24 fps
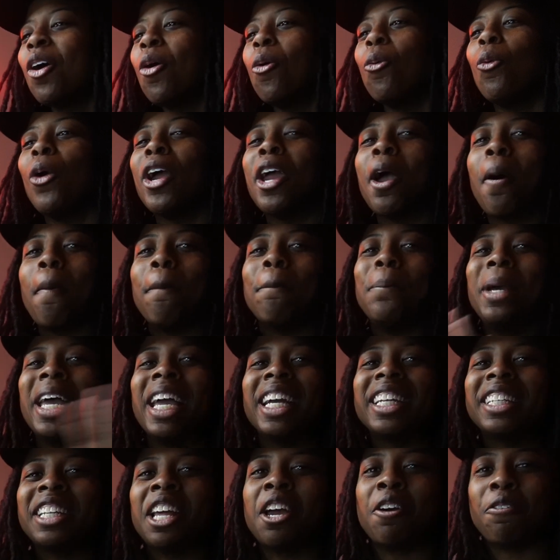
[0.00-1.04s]
We a
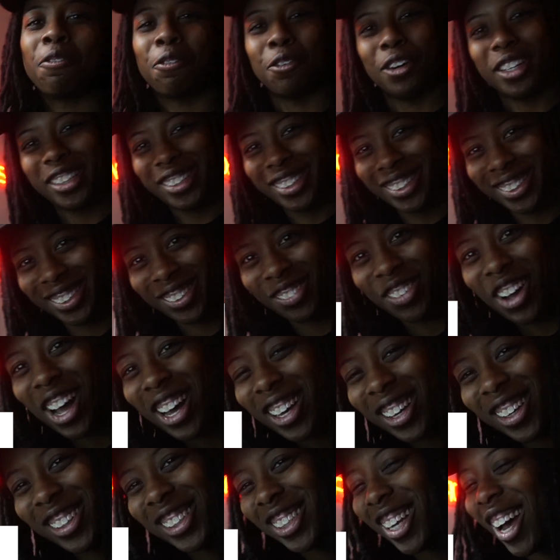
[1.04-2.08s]
big difference.
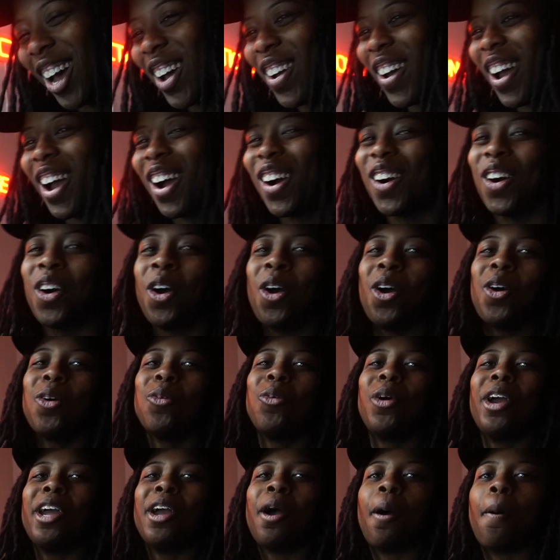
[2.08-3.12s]
Fuck yourself out.
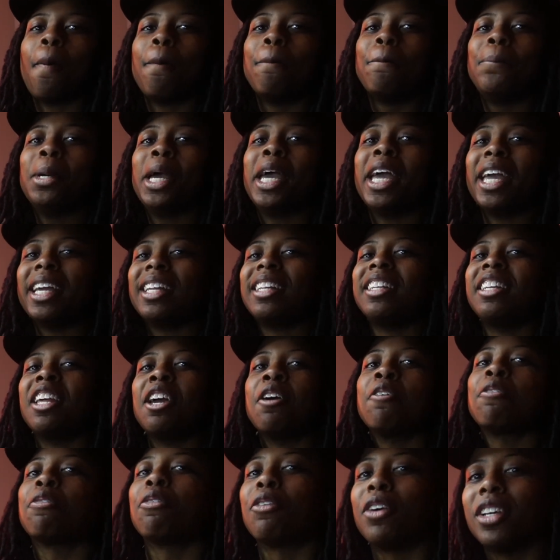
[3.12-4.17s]
We a big
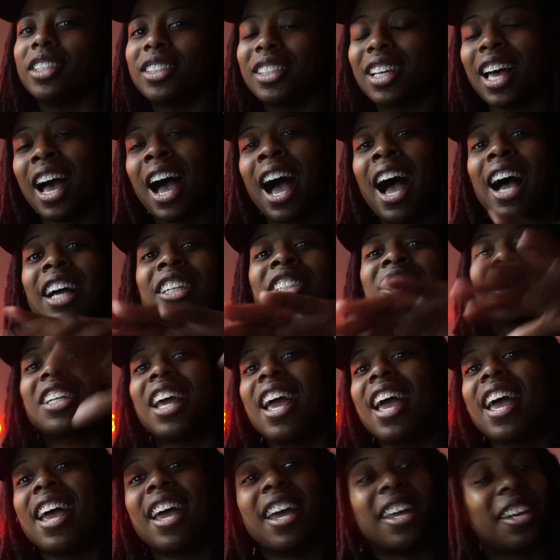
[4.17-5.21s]
difference. I
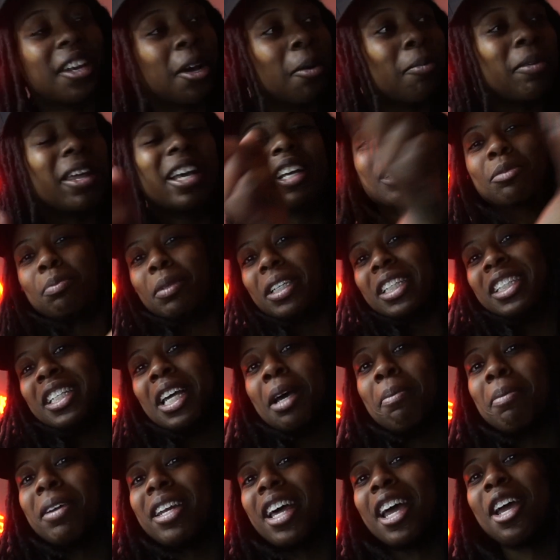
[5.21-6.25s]
shine. Them niggas be
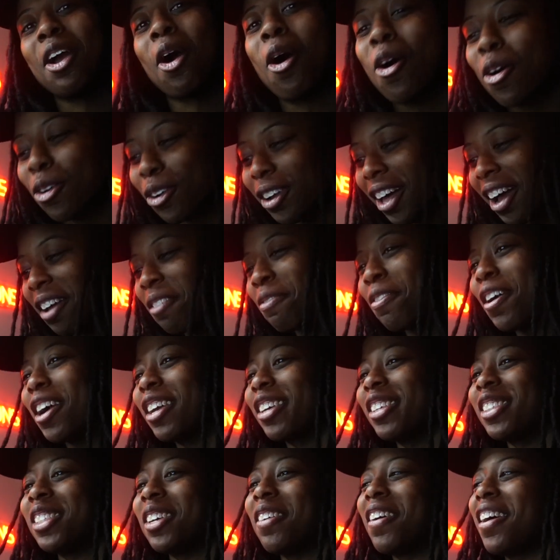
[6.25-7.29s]
dimming their own life.
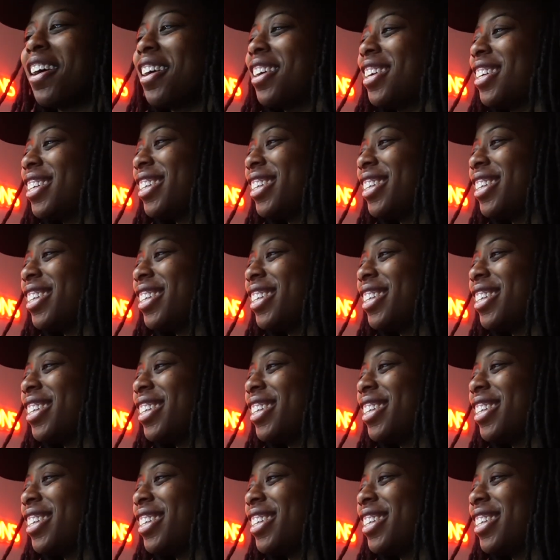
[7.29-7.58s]
Fuck yourself out.